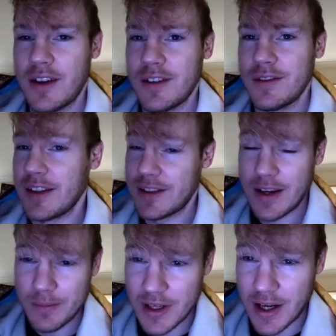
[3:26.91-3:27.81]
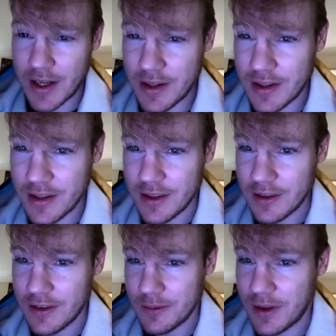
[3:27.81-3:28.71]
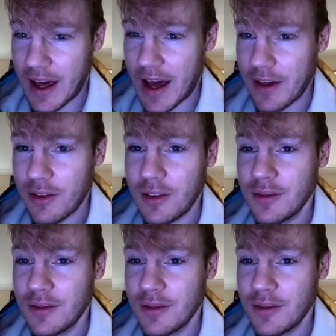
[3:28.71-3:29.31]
a same side castle